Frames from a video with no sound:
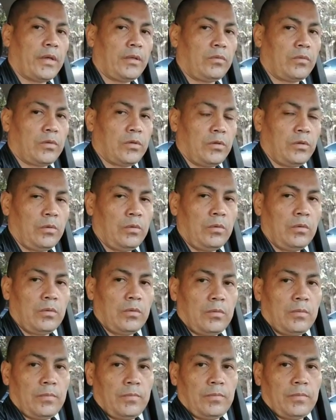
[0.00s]
to
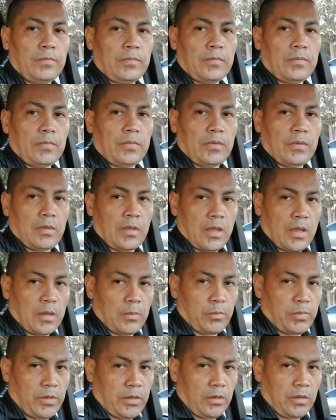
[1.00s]
9
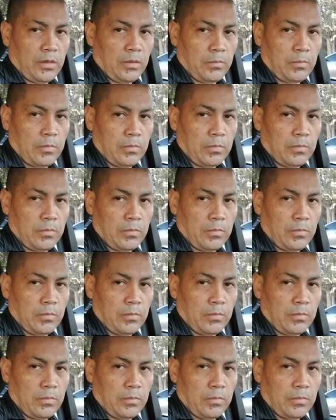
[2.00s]
p.m.